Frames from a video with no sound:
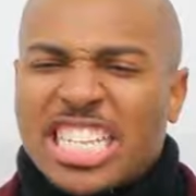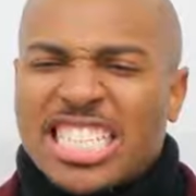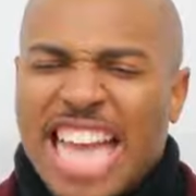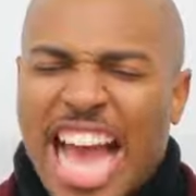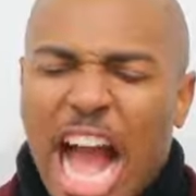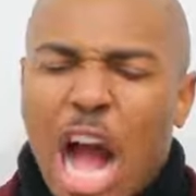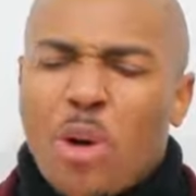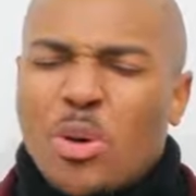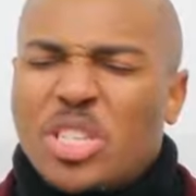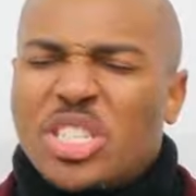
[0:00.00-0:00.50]
is
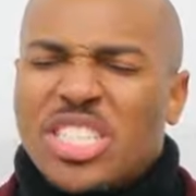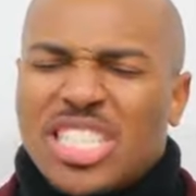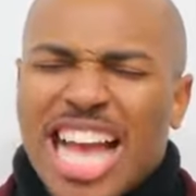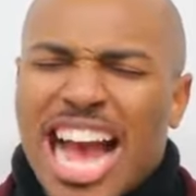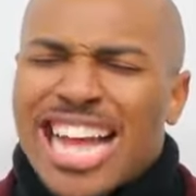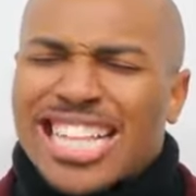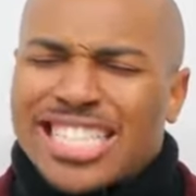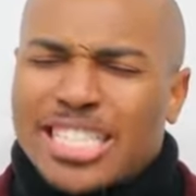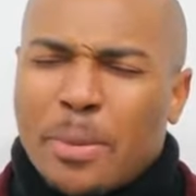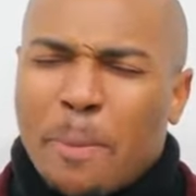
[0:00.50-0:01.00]
how it's
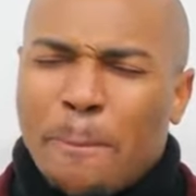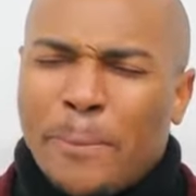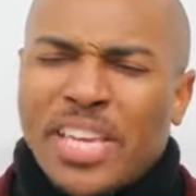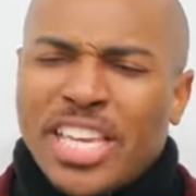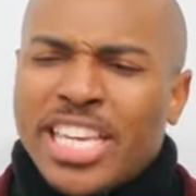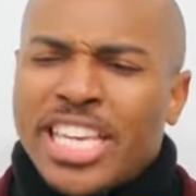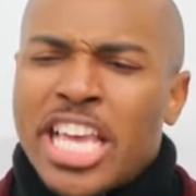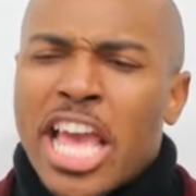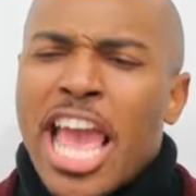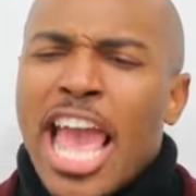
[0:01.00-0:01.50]
got to
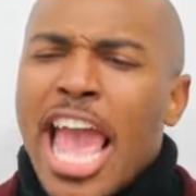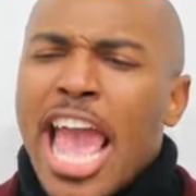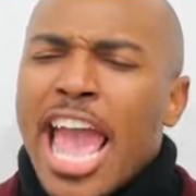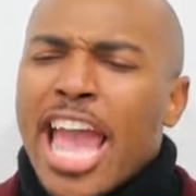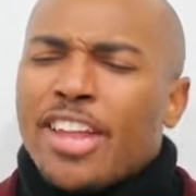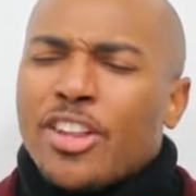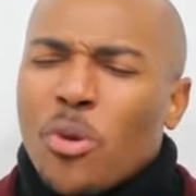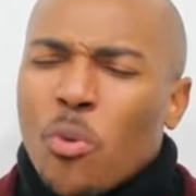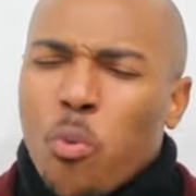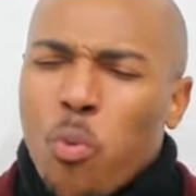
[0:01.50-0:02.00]
be.
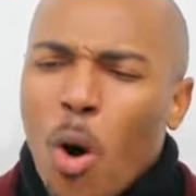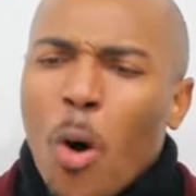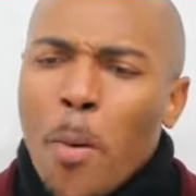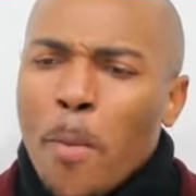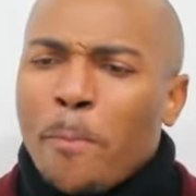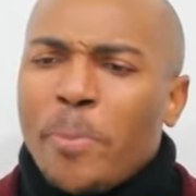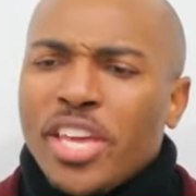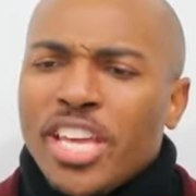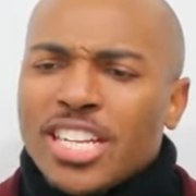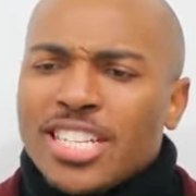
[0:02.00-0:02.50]
And it
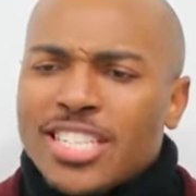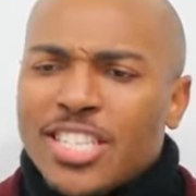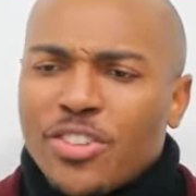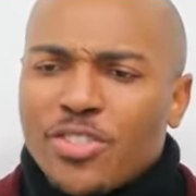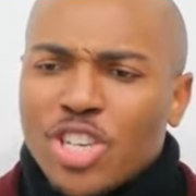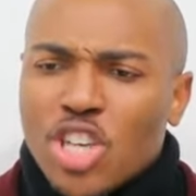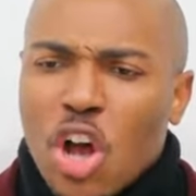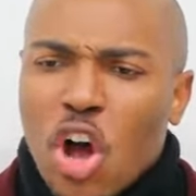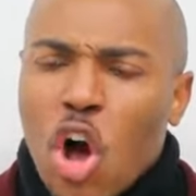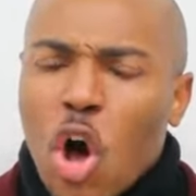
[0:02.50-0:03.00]
won't be
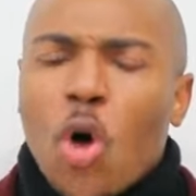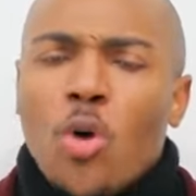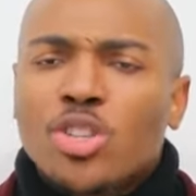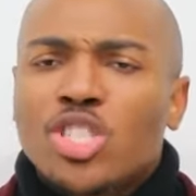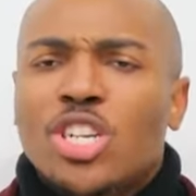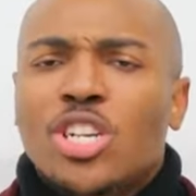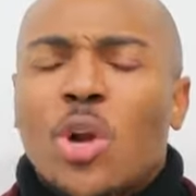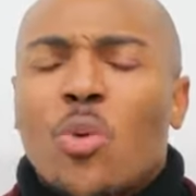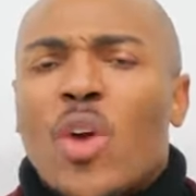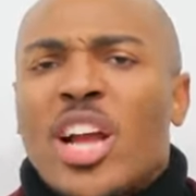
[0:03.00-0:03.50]
until your whole
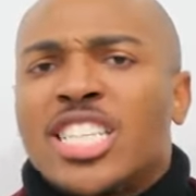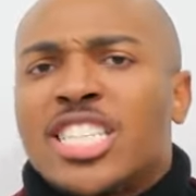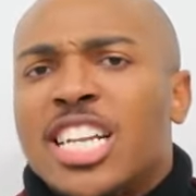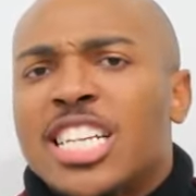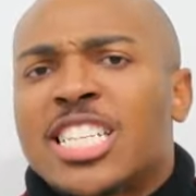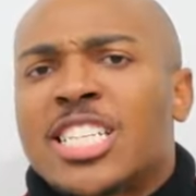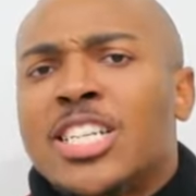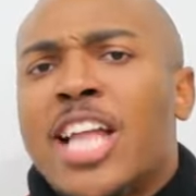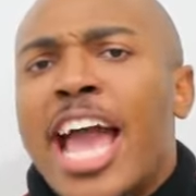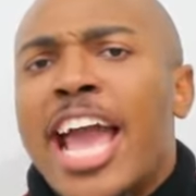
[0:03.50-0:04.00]
generation
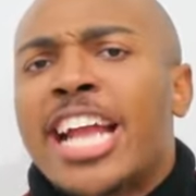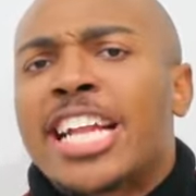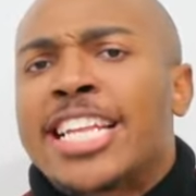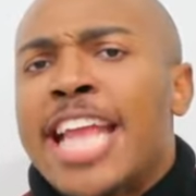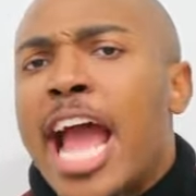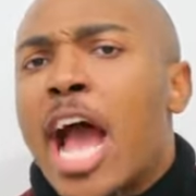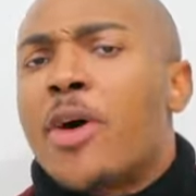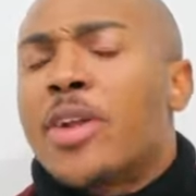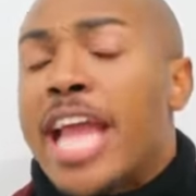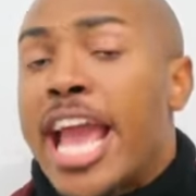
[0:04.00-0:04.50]
has laid
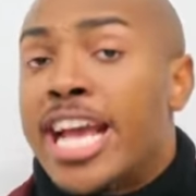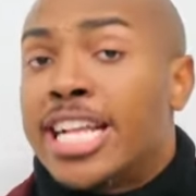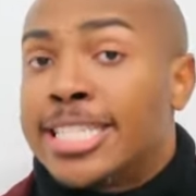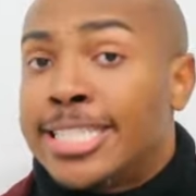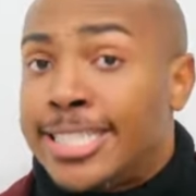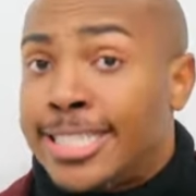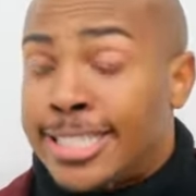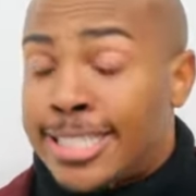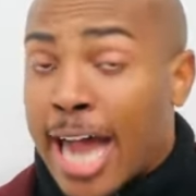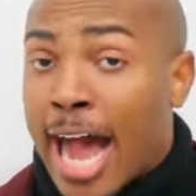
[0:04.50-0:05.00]
down and
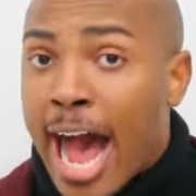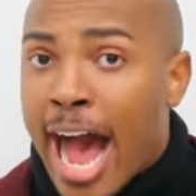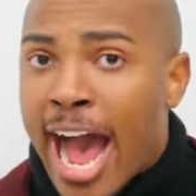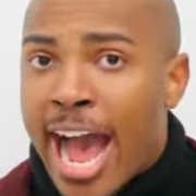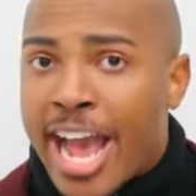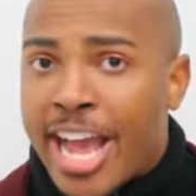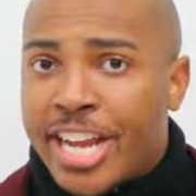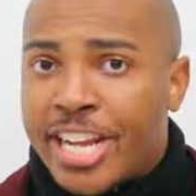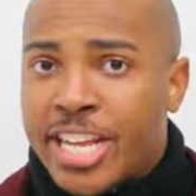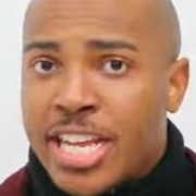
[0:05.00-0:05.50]

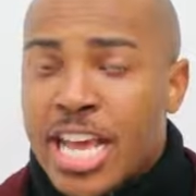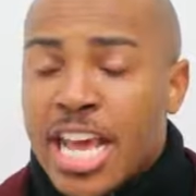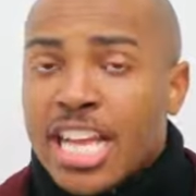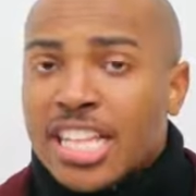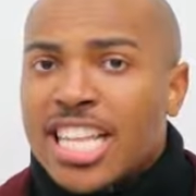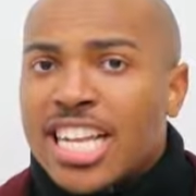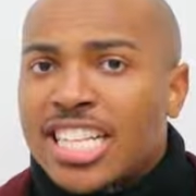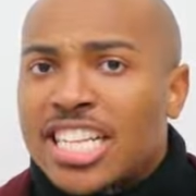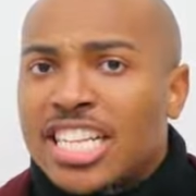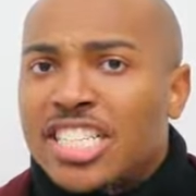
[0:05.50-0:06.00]
died
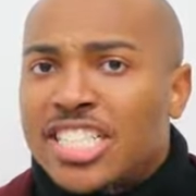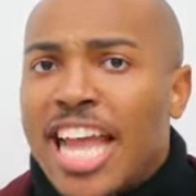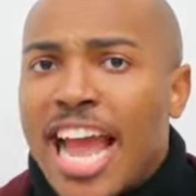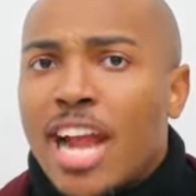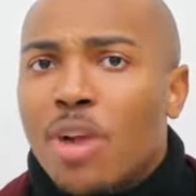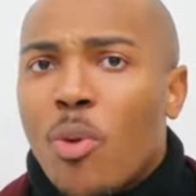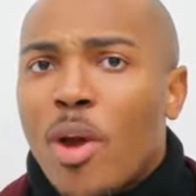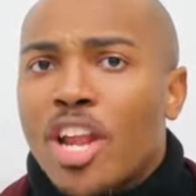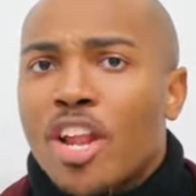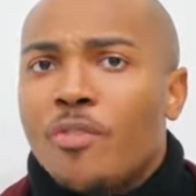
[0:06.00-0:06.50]
that the
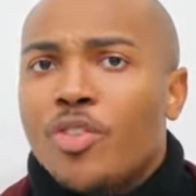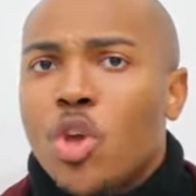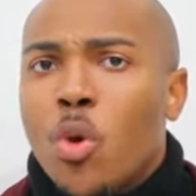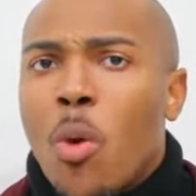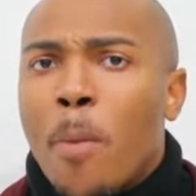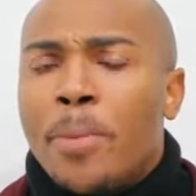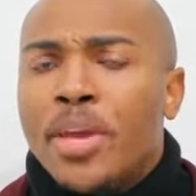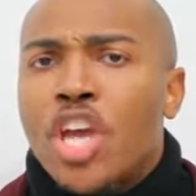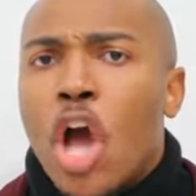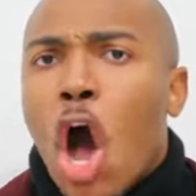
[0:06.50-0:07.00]
dead weight of you
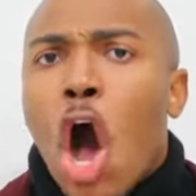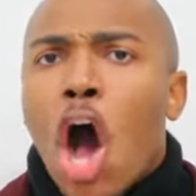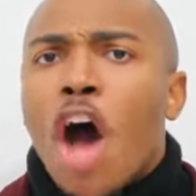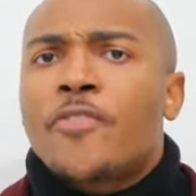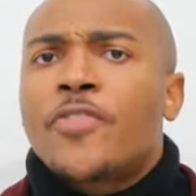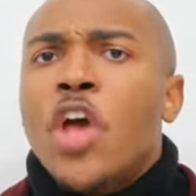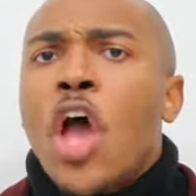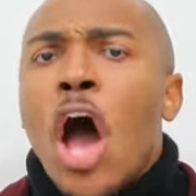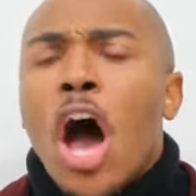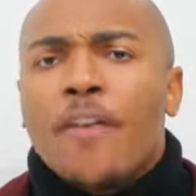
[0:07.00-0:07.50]
will be
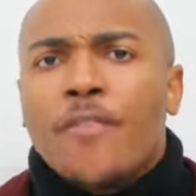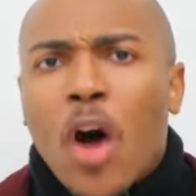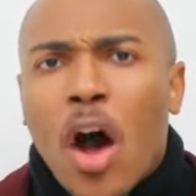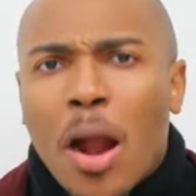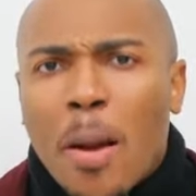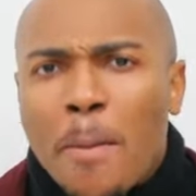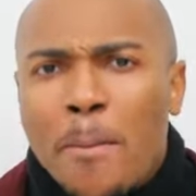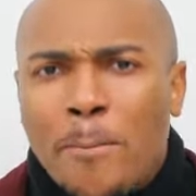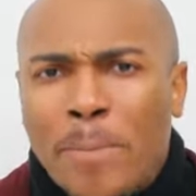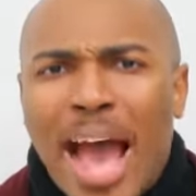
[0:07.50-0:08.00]
off of
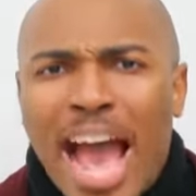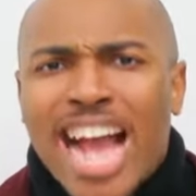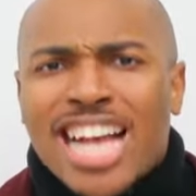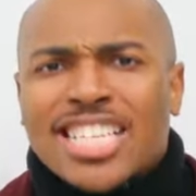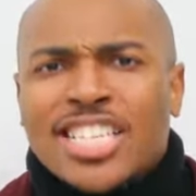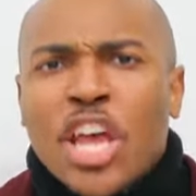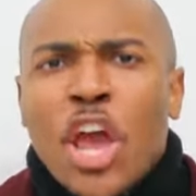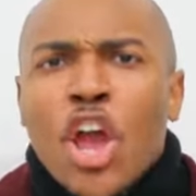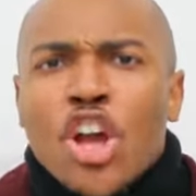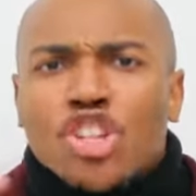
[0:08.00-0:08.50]
our backs.
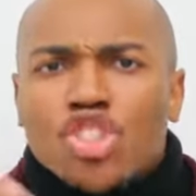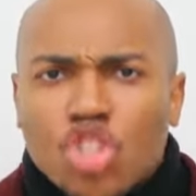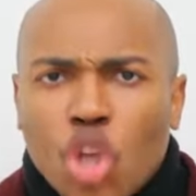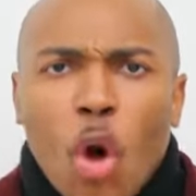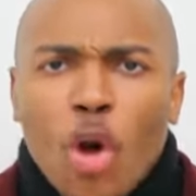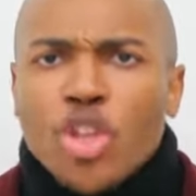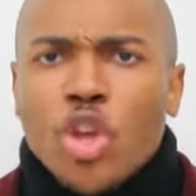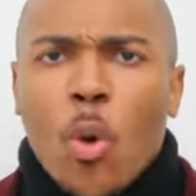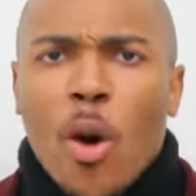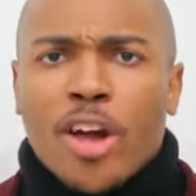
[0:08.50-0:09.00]
Do
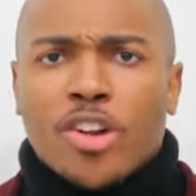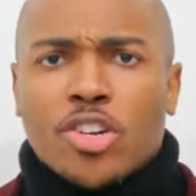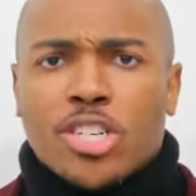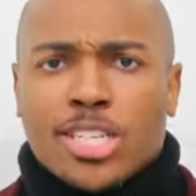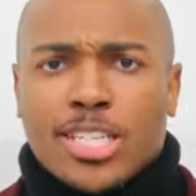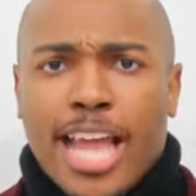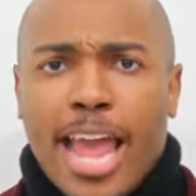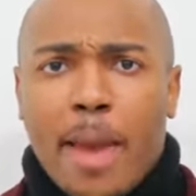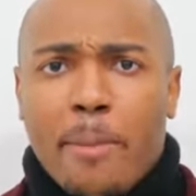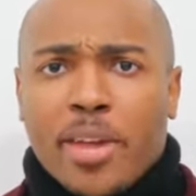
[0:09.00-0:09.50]
you
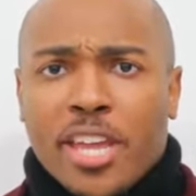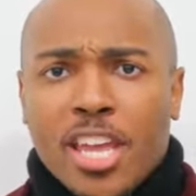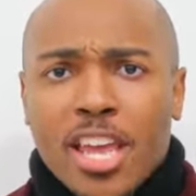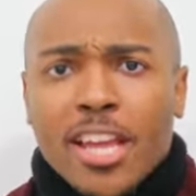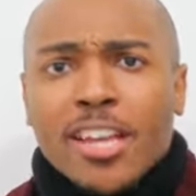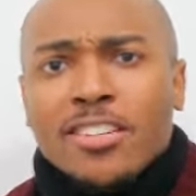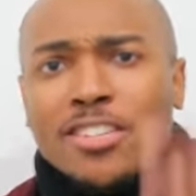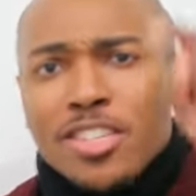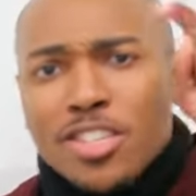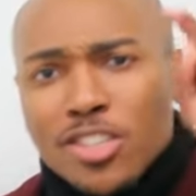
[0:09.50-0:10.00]
understand me?
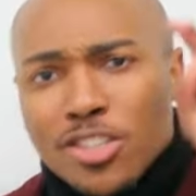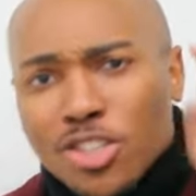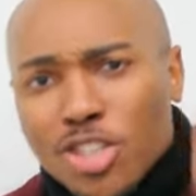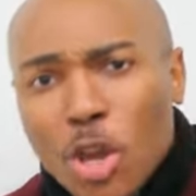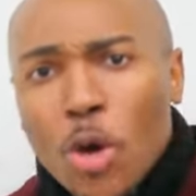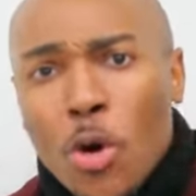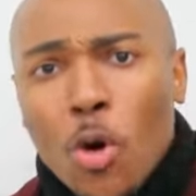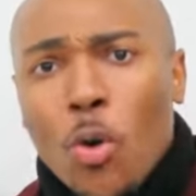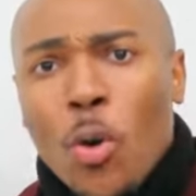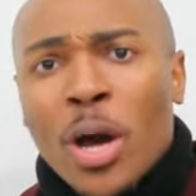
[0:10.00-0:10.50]

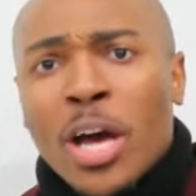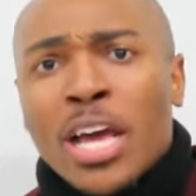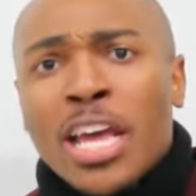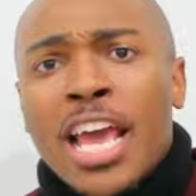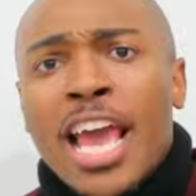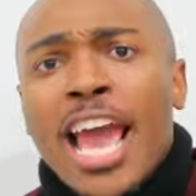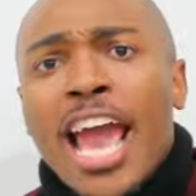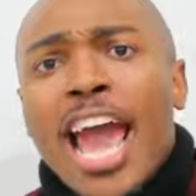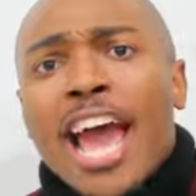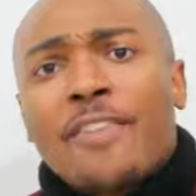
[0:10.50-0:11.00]
You
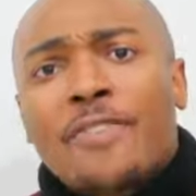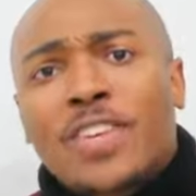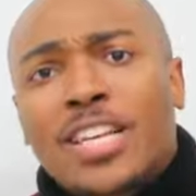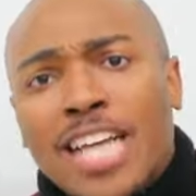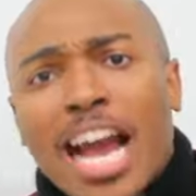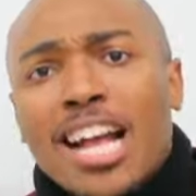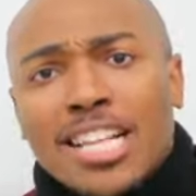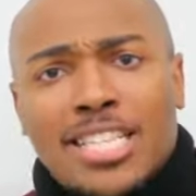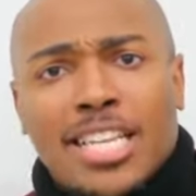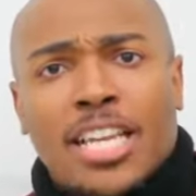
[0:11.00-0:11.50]
have
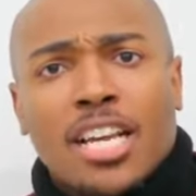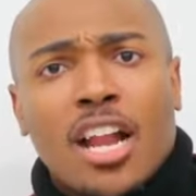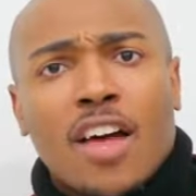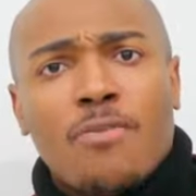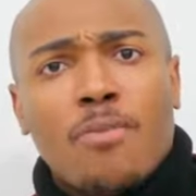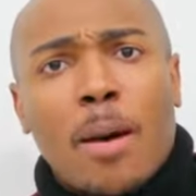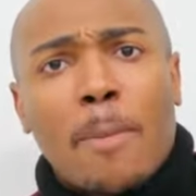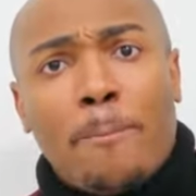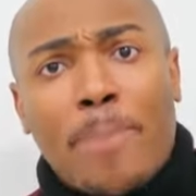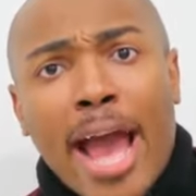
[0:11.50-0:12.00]
got to get off
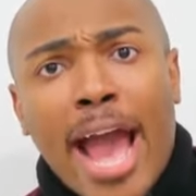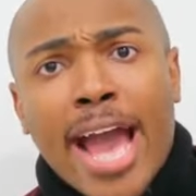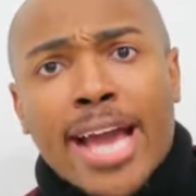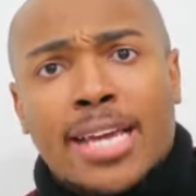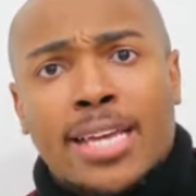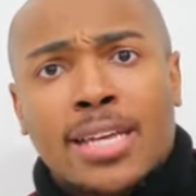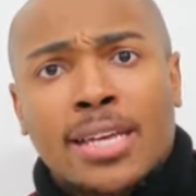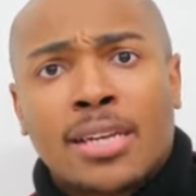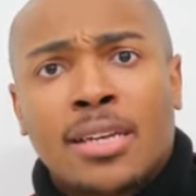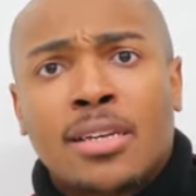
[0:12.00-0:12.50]
my back!